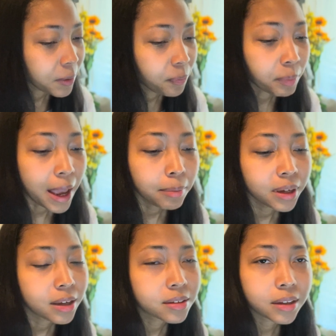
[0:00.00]
maybe
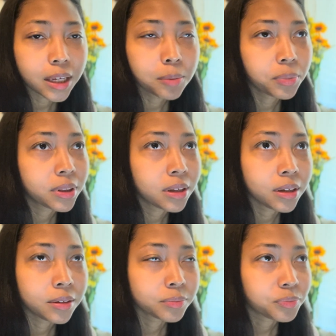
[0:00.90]
it's
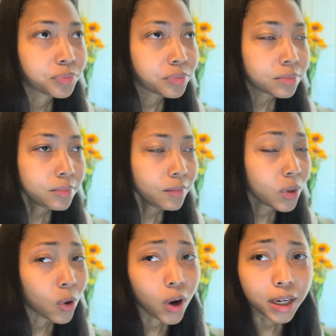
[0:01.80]
empathy
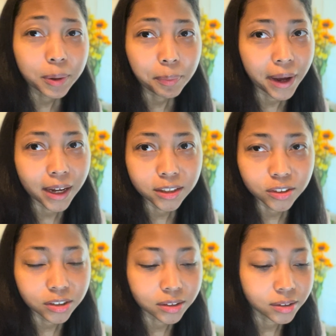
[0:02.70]
or
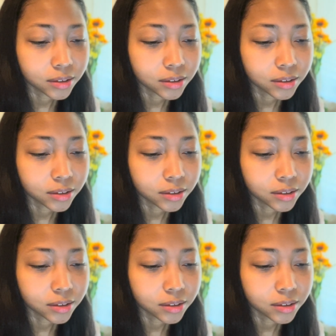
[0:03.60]
compassion,